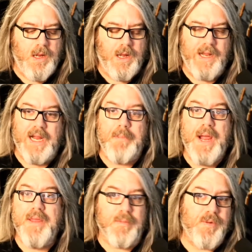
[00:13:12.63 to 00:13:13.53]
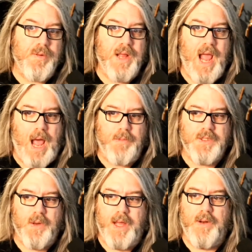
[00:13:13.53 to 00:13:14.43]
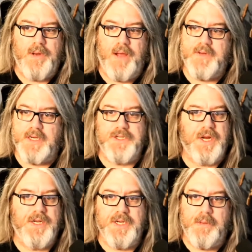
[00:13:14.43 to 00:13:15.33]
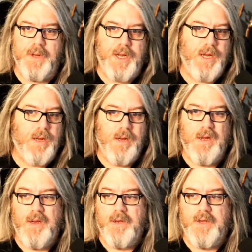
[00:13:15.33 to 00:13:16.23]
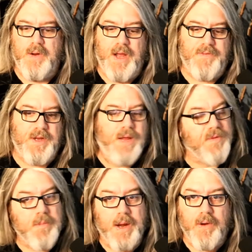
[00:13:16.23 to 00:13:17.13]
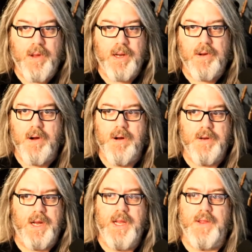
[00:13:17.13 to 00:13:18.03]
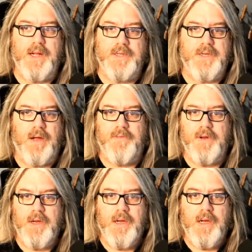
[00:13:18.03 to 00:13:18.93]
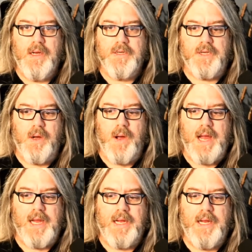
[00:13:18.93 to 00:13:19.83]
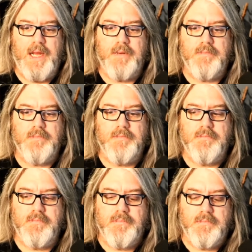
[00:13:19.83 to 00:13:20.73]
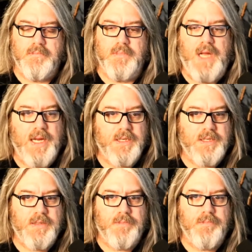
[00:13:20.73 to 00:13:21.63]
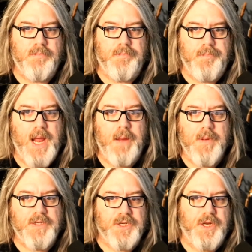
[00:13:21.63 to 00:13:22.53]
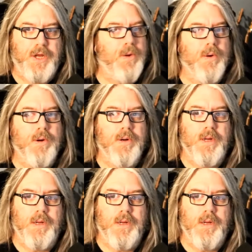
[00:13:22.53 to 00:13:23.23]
and I can pay them through the app. So I don't have to exchange any money, don't have to give them my credit card, any of that stuff. So I can get nice payment secured